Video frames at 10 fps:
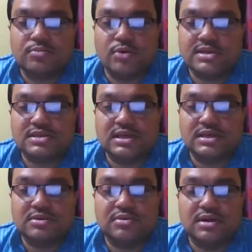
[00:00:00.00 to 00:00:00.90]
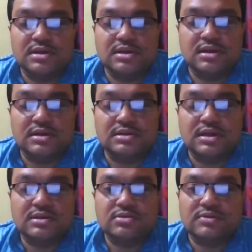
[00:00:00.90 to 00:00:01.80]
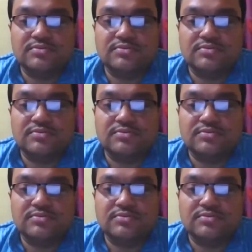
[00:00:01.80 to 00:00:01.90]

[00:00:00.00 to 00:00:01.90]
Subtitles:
points that I will tell you.